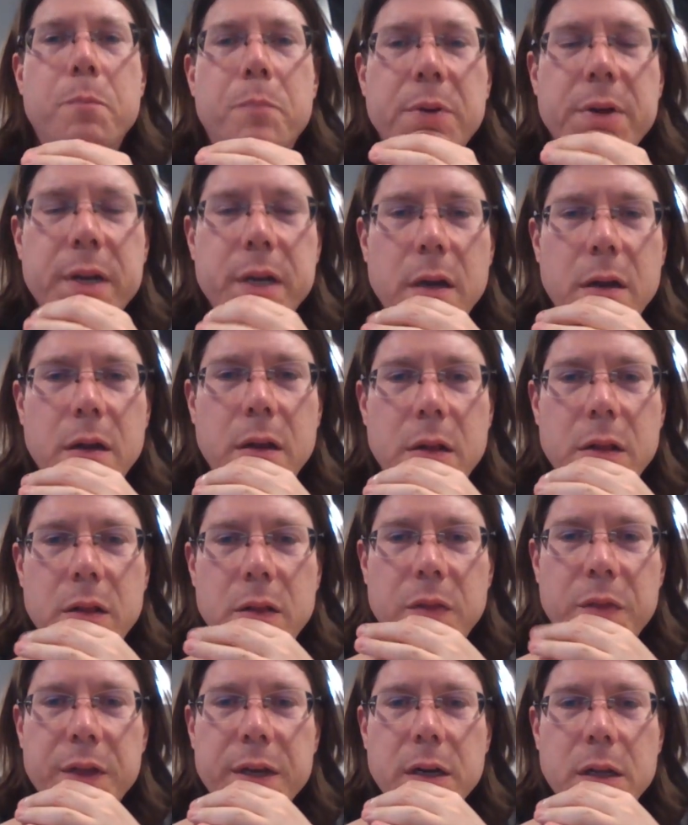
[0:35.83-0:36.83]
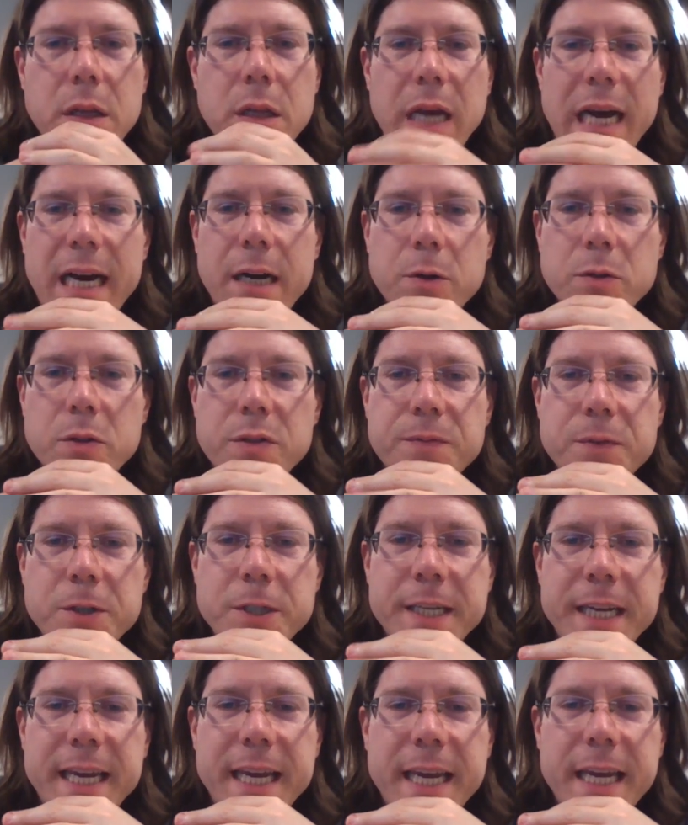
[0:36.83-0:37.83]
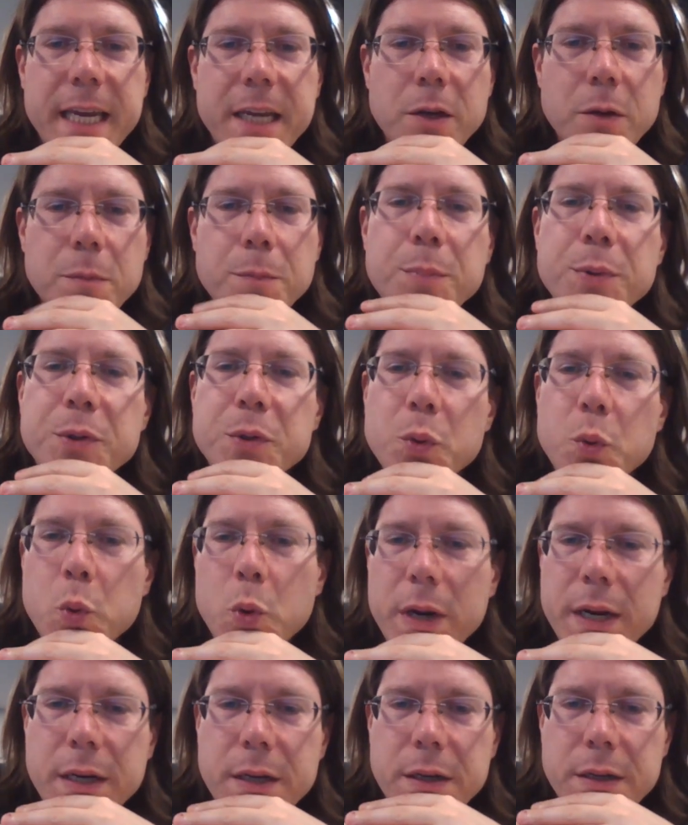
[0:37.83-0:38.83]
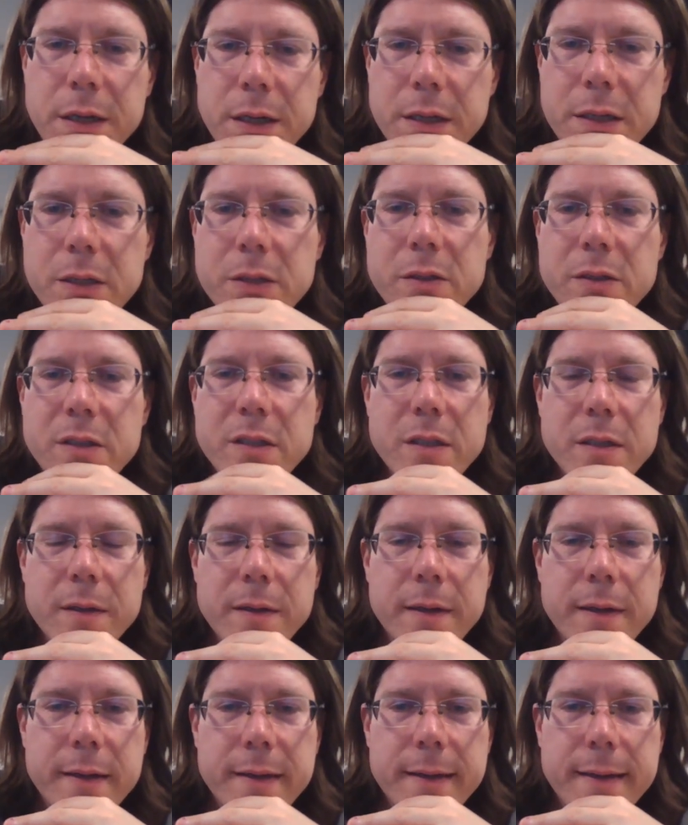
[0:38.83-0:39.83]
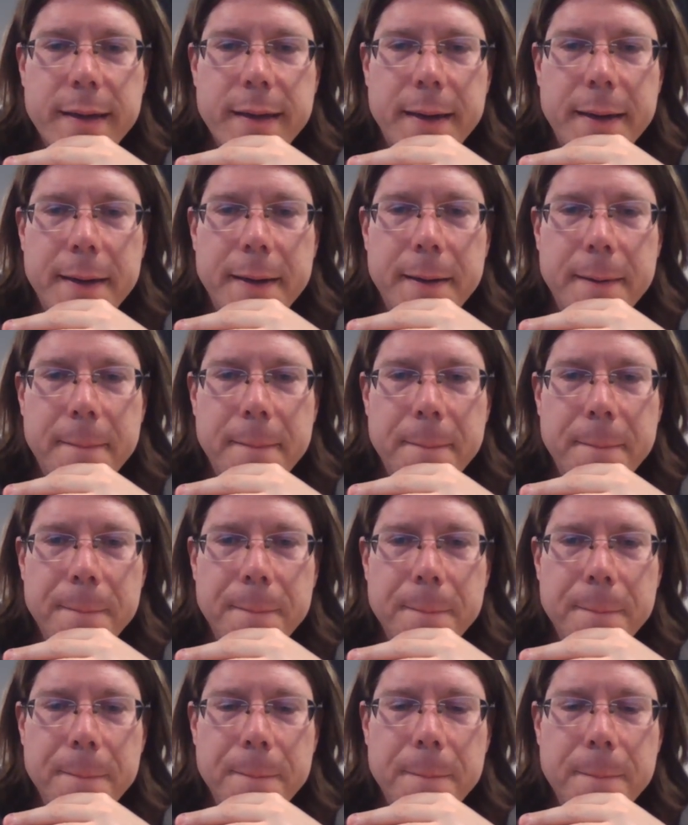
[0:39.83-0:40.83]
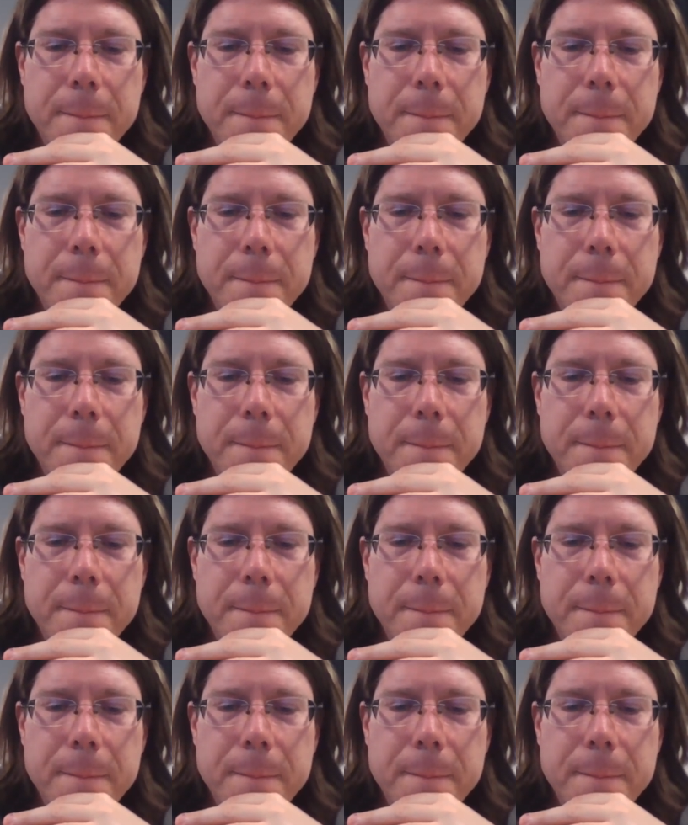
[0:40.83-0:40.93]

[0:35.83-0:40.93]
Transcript: but that allows for an in-betweenness. Um,